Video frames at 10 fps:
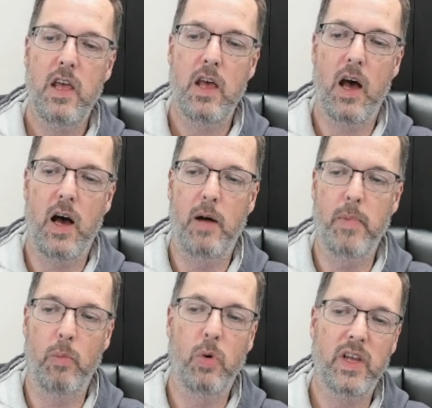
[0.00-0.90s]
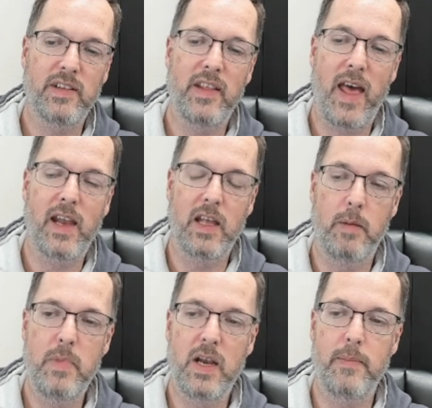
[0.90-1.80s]
and we'll get to that in a
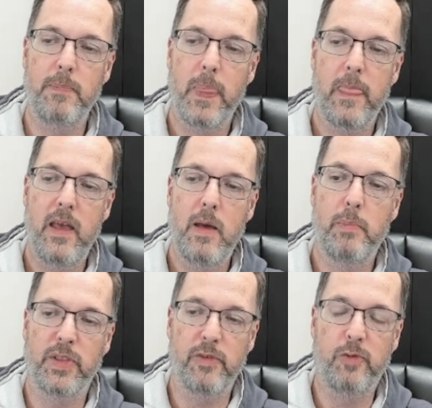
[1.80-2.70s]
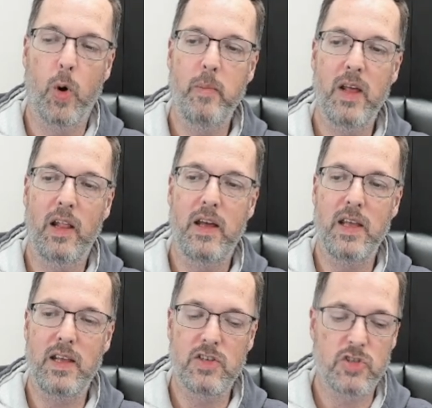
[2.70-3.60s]
minute, but the formula
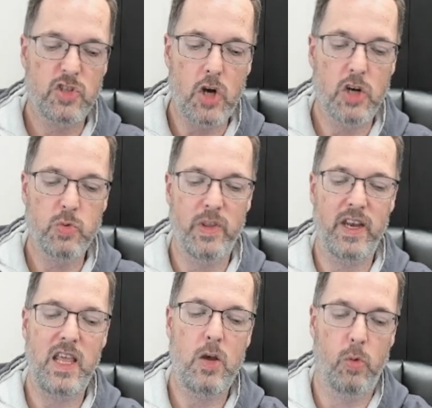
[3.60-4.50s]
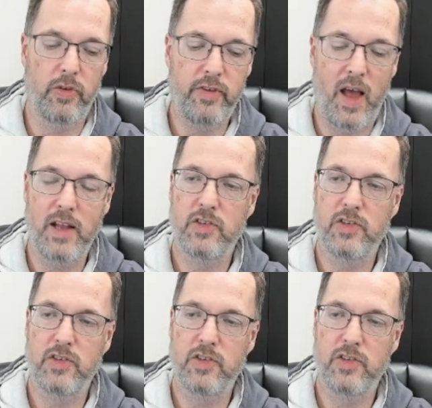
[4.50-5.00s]
starts with an equal sign.